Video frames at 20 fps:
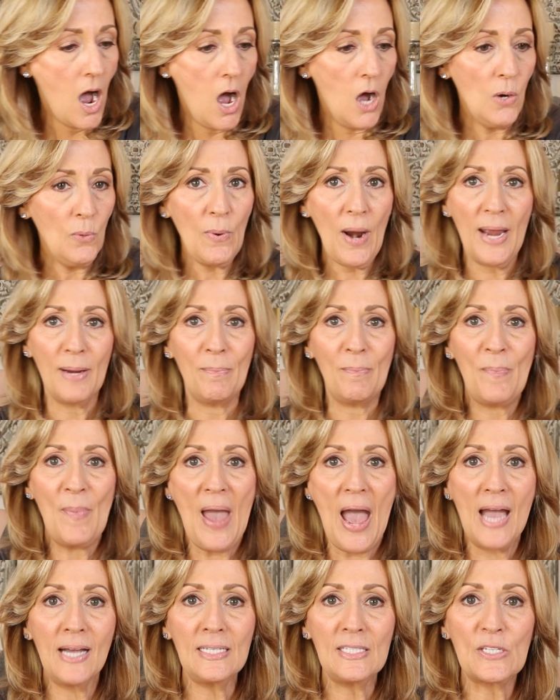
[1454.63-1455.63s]
All right,
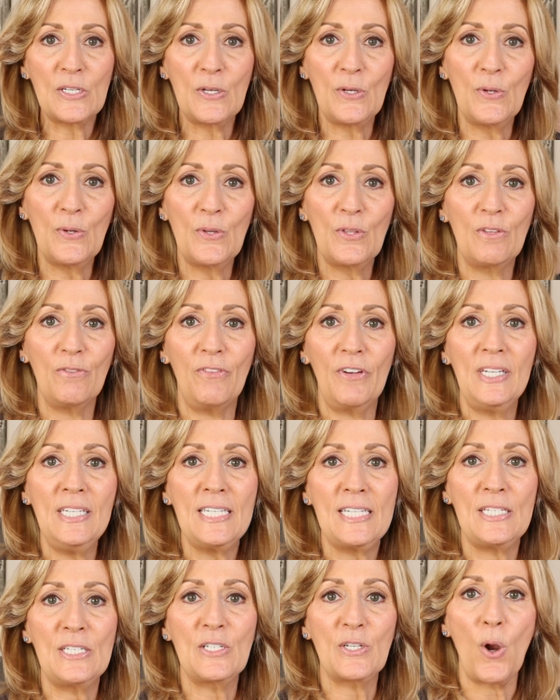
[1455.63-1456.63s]
back to the
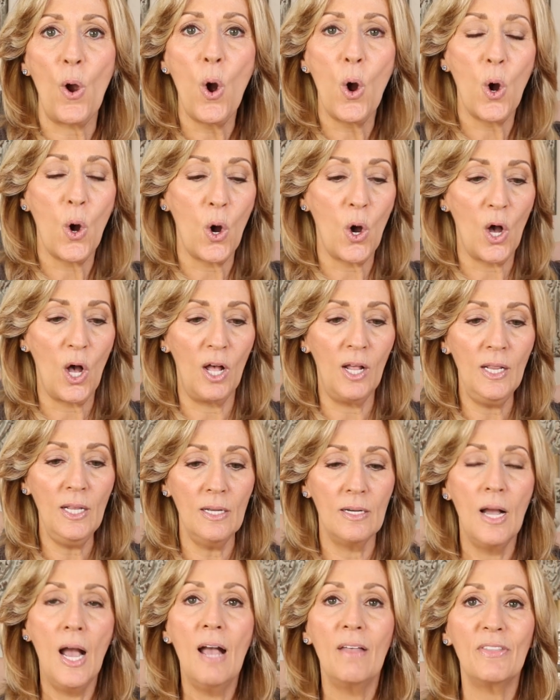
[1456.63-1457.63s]
vintage haul.